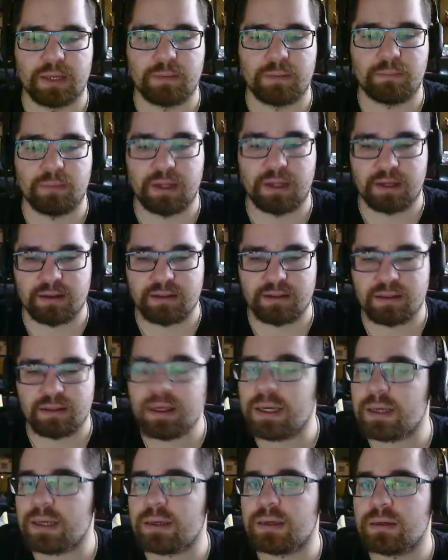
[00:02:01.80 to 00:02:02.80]
but I
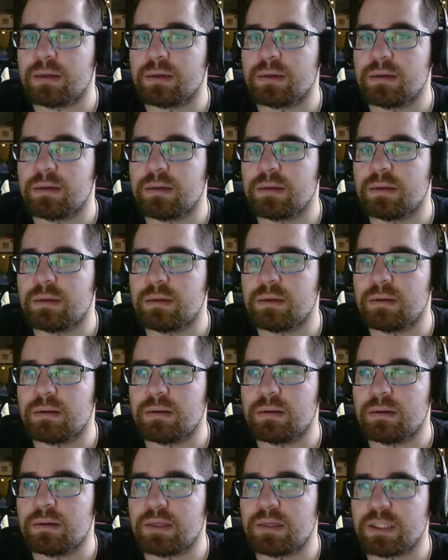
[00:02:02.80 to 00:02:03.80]
think
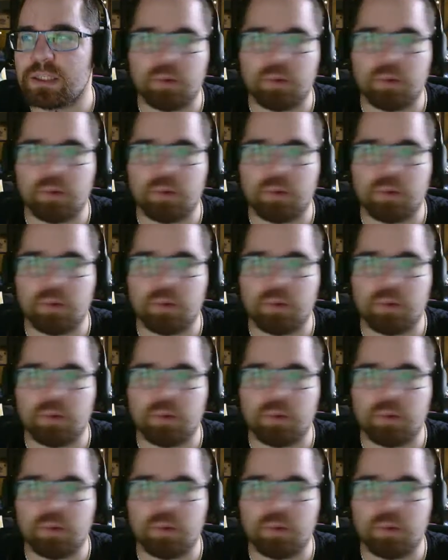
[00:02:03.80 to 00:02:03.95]
it's